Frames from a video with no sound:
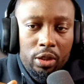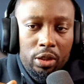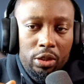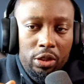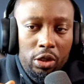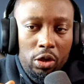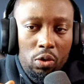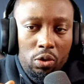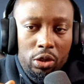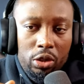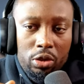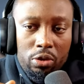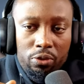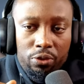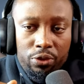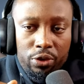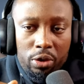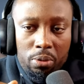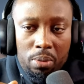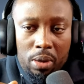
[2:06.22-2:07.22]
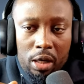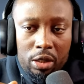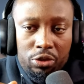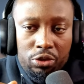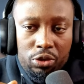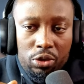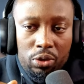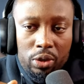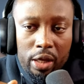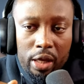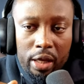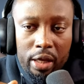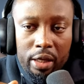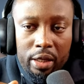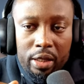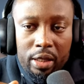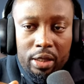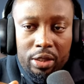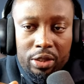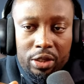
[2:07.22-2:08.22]
The only confirmed module
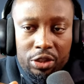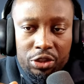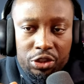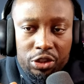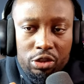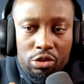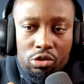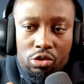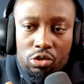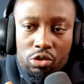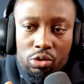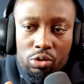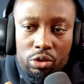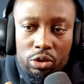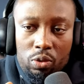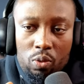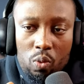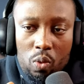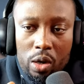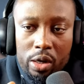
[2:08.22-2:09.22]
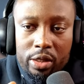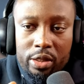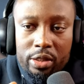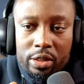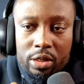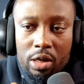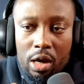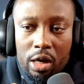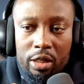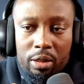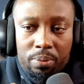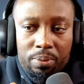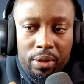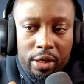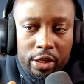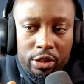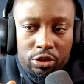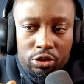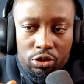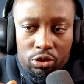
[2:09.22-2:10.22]
in addition to the ones on the
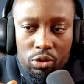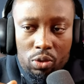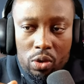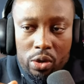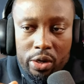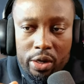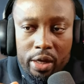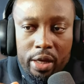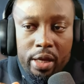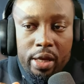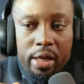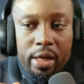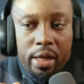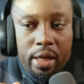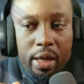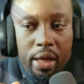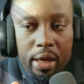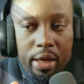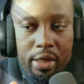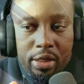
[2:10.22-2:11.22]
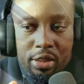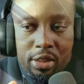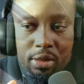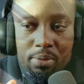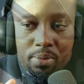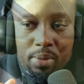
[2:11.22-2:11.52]
pledge store is the